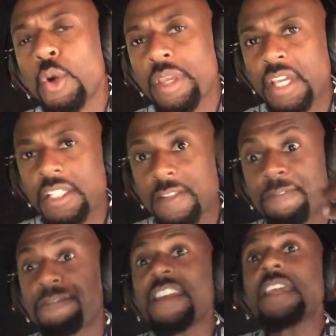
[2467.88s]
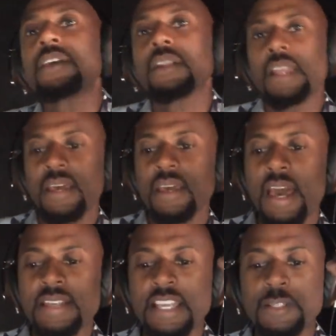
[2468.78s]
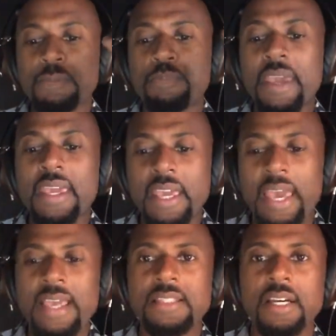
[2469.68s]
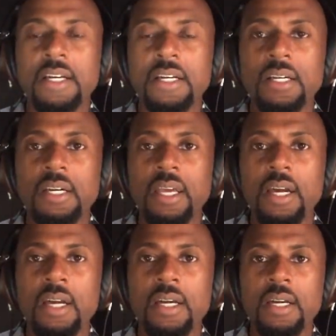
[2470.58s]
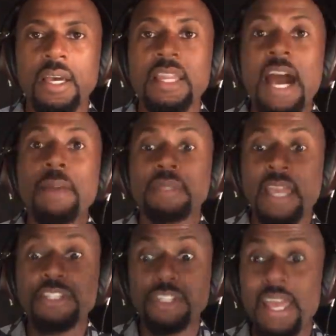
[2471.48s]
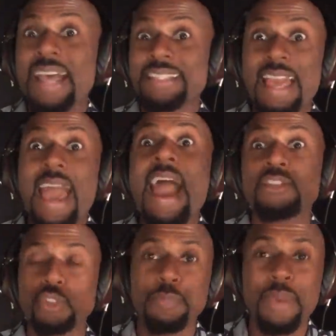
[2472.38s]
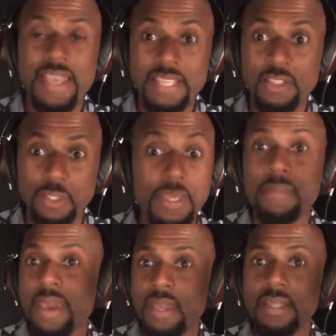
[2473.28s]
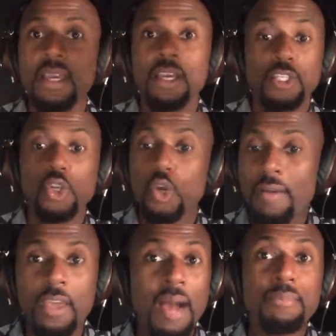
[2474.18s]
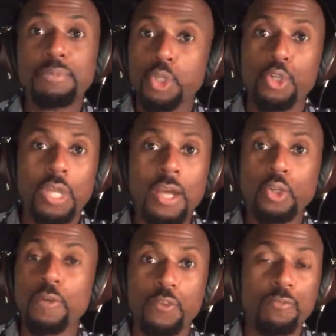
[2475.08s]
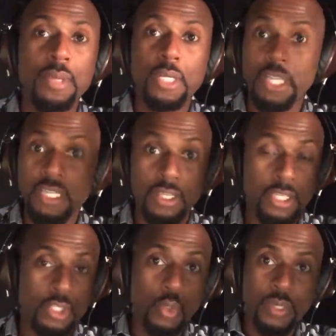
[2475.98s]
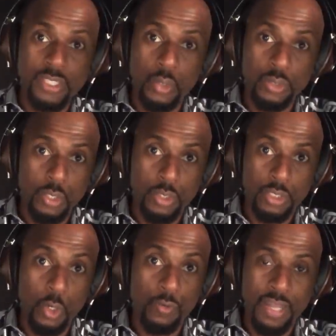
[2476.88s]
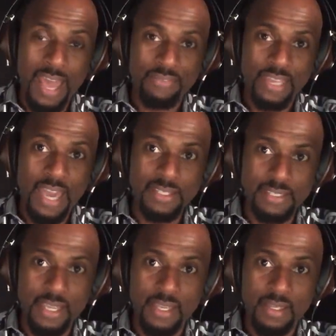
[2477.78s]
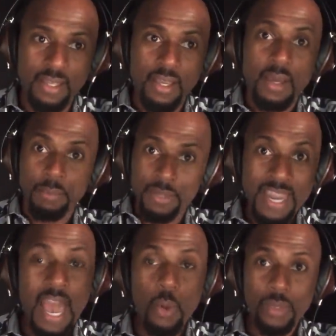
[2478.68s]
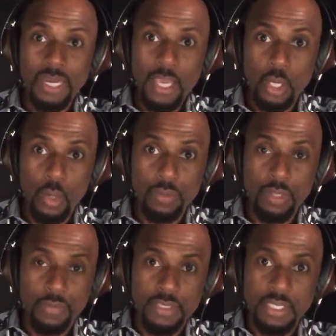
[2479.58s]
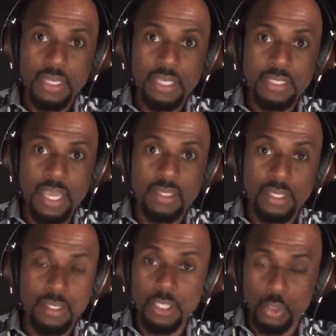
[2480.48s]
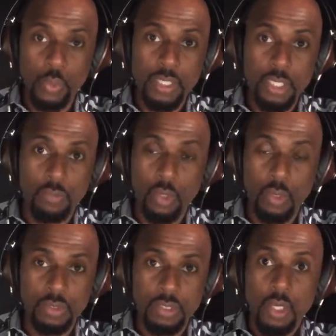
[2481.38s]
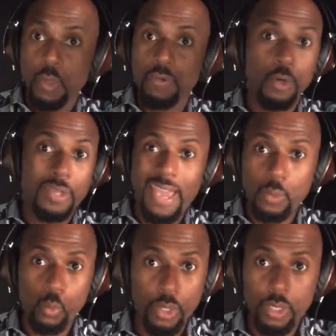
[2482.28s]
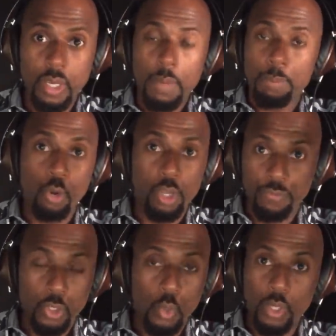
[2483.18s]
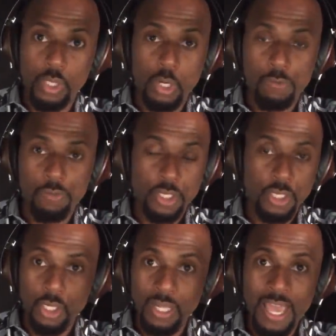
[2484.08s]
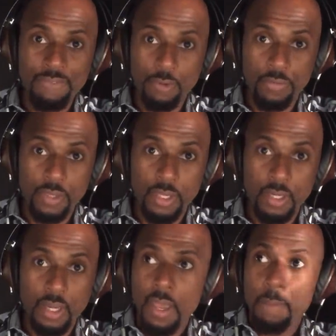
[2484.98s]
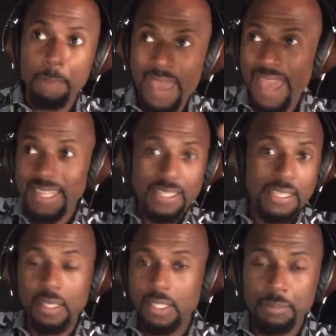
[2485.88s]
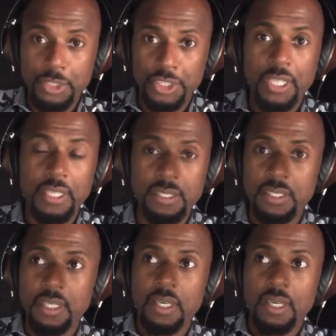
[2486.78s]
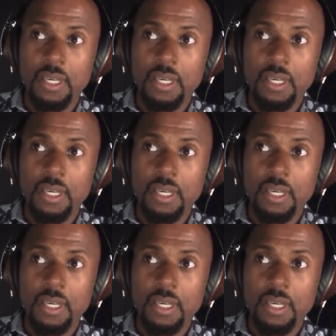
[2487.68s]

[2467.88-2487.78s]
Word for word: you know it doesn't feel as as big as uh, uh, an obligation as it actually pans out to be man you know, I, am sure, I don't know if you've been on any of these USO tours over to Afghanistan, but now when I go there and see these, these 20 year olds who've only had one boyfriend or one girlfriend in their life over there manning killing machines,